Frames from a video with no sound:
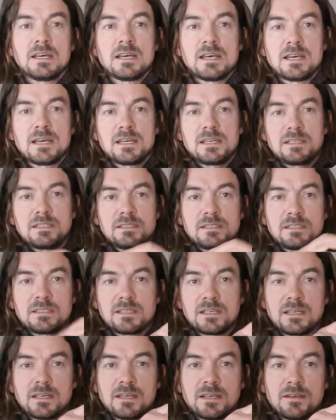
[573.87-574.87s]
and
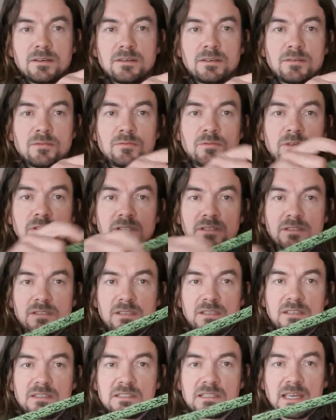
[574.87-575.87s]
one of
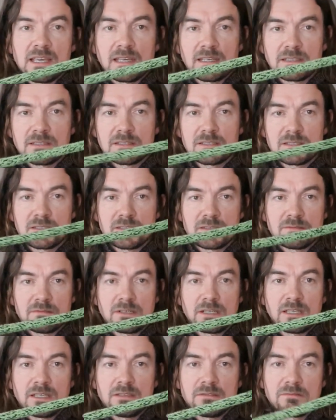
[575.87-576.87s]
these X
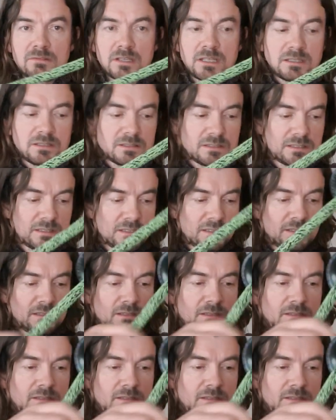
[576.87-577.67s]
rigging rings.